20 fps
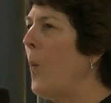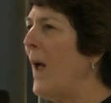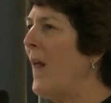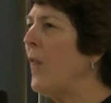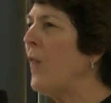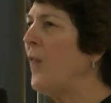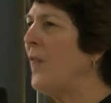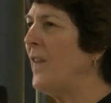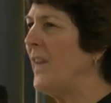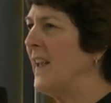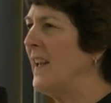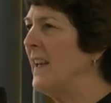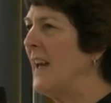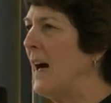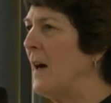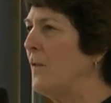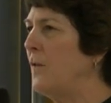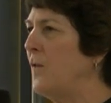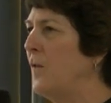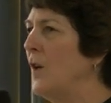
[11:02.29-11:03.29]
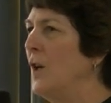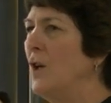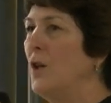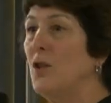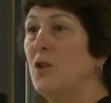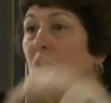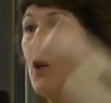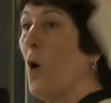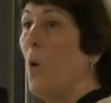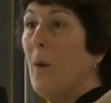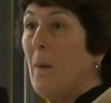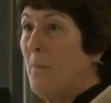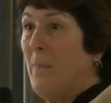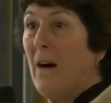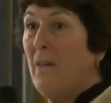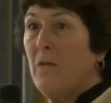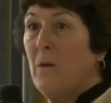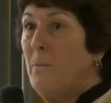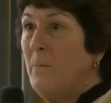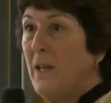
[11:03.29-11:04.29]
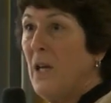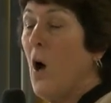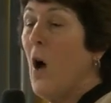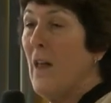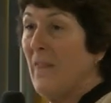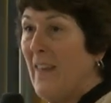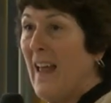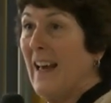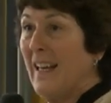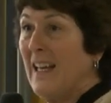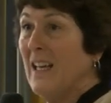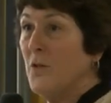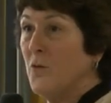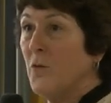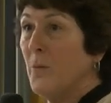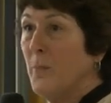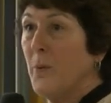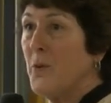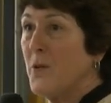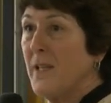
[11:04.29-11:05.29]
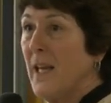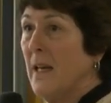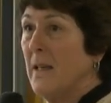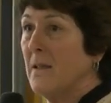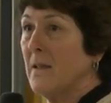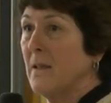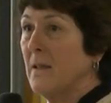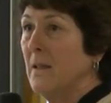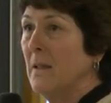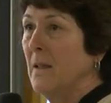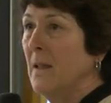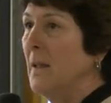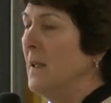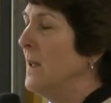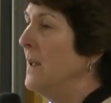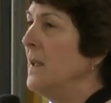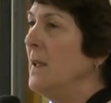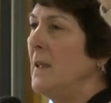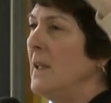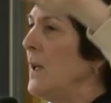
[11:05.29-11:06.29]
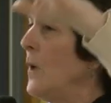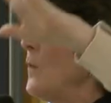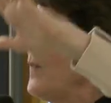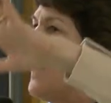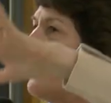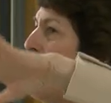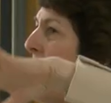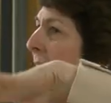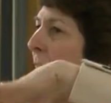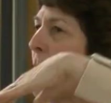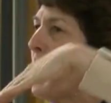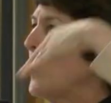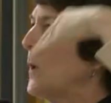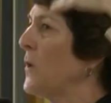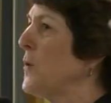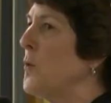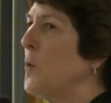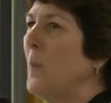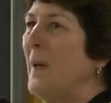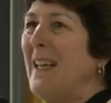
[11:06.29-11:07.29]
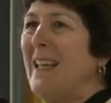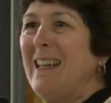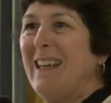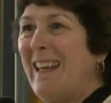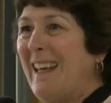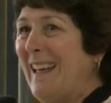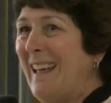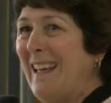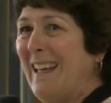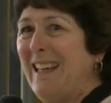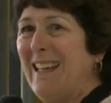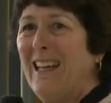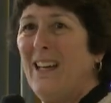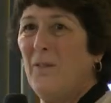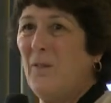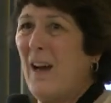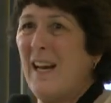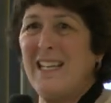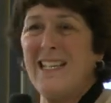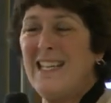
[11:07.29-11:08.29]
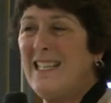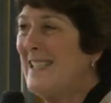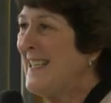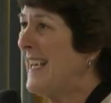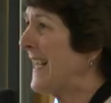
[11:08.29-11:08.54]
wealthy enough to go above and beyond that 100%. You know, the mayor will do what he can if I need